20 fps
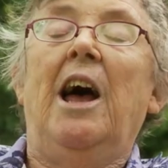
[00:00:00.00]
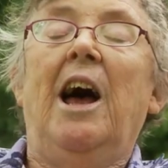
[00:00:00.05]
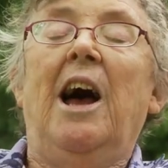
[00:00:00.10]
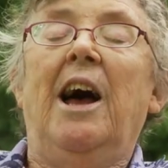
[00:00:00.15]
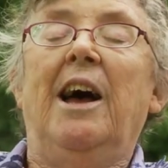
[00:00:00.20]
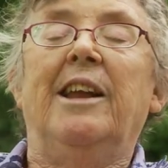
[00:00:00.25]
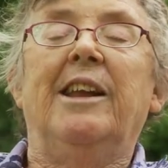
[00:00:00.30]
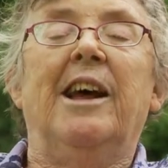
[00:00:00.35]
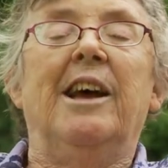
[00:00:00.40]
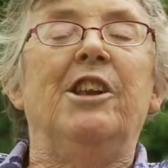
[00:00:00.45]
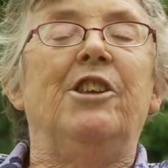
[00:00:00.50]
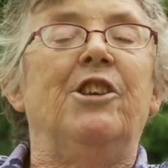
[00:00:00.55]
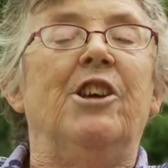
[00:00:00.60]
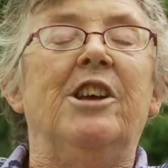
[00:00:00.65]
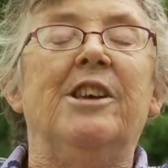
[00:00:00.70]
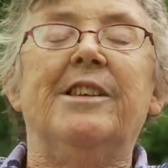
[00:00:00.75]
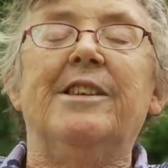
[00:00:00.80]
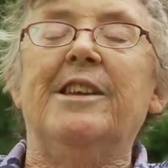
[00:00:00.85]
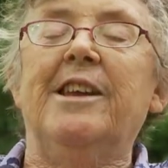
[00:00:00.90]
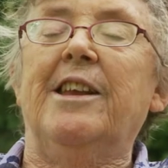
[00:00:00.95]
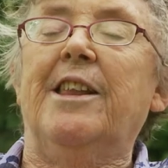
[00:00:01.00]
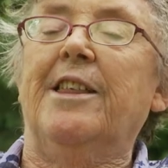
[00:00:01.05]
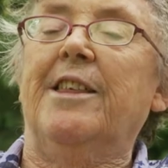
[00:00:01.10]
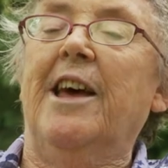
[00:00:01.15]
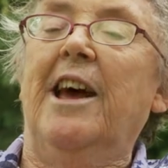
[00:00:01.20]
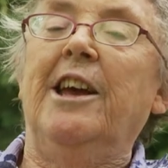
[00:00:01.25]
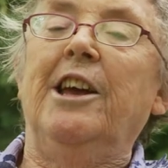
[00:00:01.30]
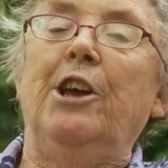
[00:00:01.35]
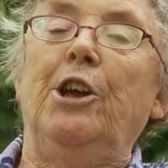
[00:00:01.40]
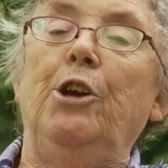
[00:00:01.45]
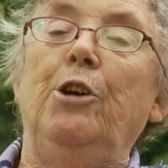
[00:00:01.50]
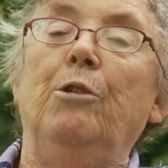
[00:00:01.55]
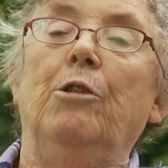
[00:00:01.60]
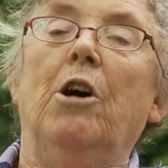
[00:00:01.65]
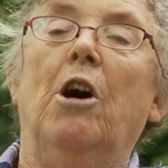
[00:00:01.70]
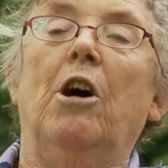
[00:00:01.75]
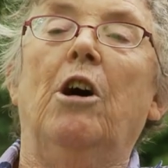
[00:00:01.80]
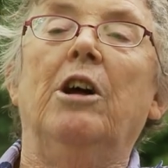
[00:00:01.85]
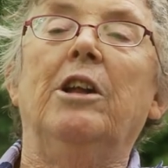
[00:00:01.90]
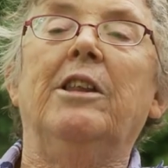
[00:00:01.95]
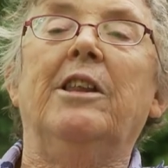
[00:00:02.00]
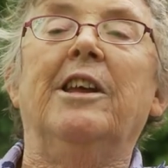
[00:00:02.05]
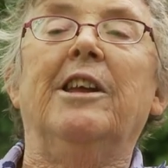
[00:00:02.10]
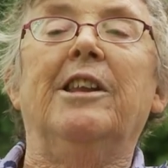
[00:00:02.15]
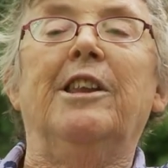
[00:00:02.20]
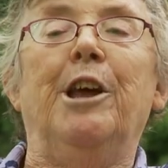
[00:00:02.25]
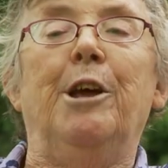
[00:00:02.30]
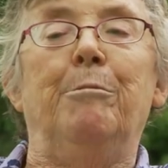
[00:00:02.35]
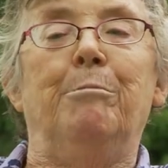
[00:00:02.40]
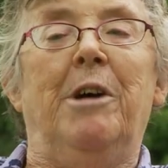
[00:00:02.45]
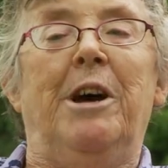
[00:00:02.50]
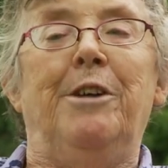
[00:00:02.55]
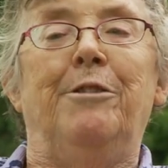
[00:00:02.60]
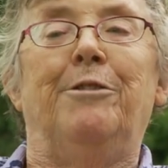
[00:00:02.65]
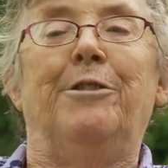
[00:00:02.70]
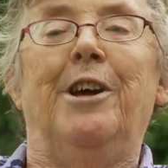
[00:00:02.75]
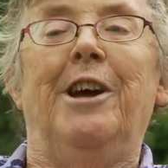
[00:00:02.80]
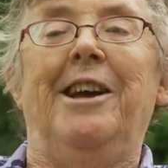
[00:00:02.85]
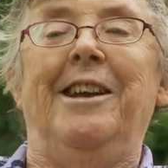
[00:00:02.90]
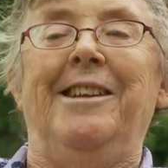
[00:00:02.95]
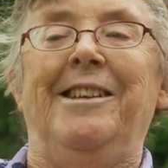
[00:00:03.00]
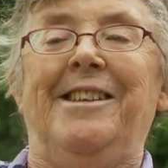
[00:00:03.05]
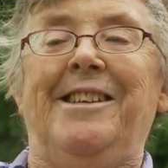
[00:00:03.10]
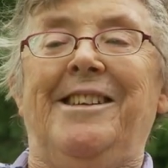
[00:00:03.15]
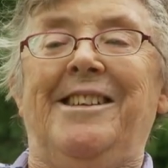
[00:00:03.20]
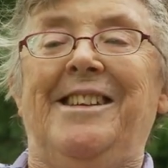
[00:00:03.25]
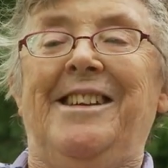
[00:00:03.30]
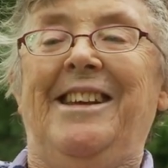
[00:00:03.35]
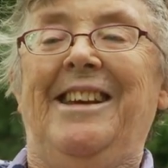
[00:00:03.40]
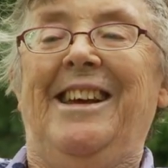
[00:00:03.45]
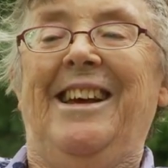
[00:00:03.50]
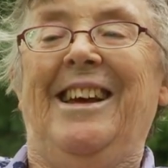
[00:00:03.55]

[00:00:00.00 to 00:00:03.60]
and I just said, "Thank you, God, that they're my friends."